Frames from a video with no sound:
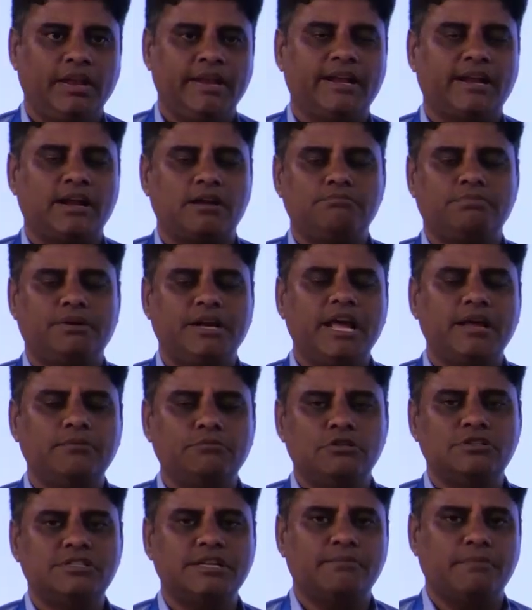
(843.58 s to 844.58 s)
in a company
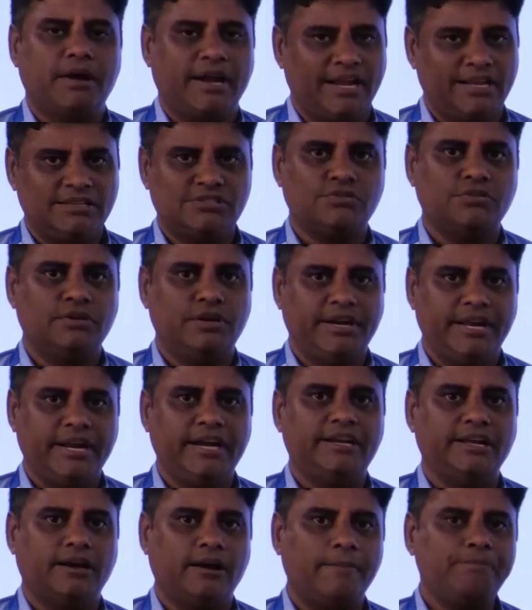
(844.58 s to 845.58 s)
I'm using MySQL
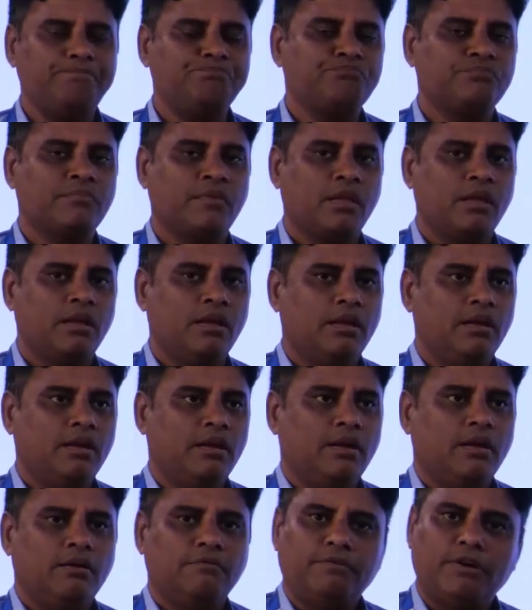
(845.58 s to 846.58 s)
data.
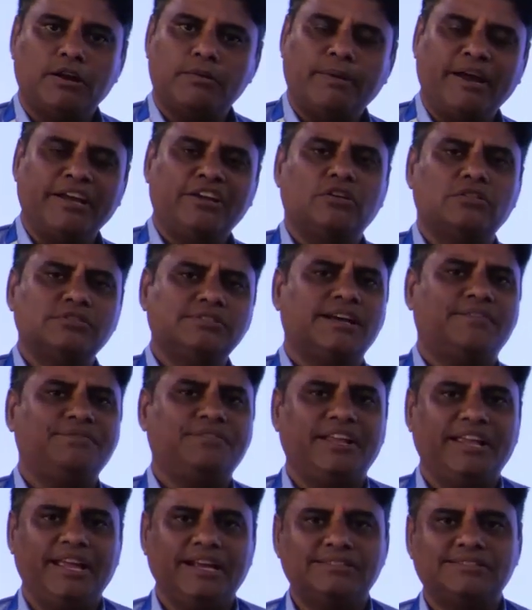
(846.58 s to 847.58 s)
For
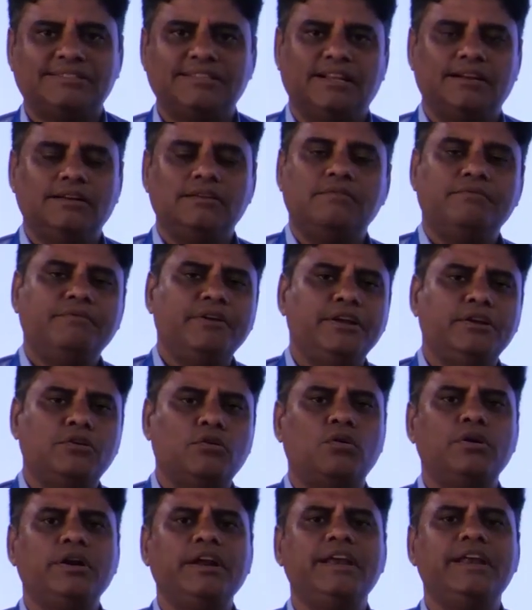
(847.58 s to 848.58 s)
Microsoft Excel, we
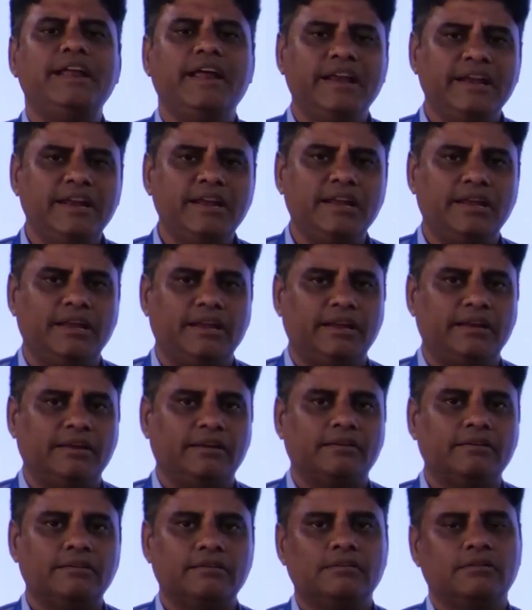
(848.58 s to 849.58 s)
no need any
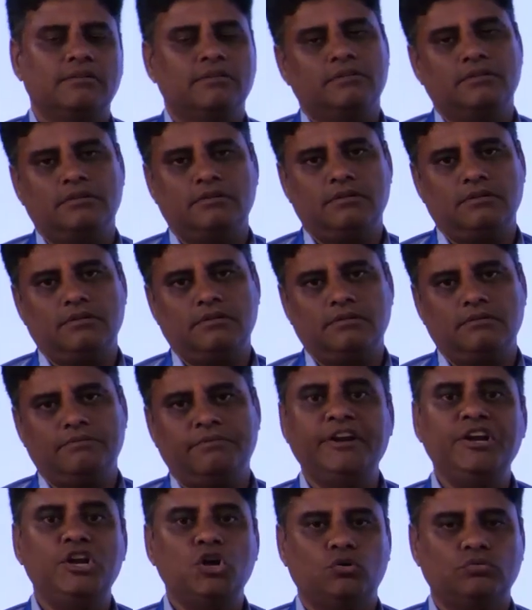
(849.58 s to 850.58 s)

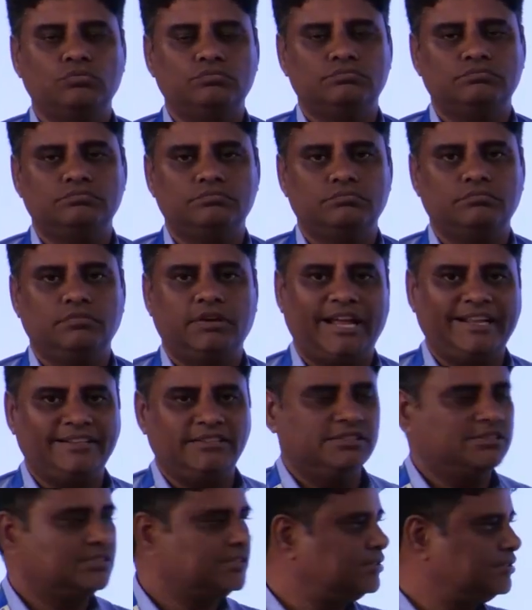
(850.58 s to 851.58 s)
window like
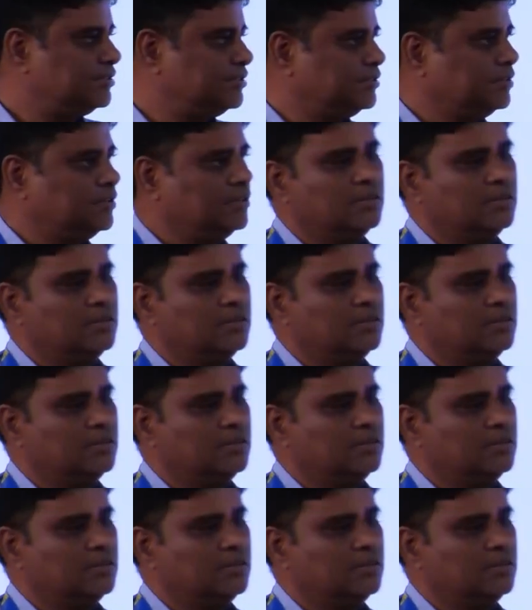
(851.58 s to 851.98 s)
this.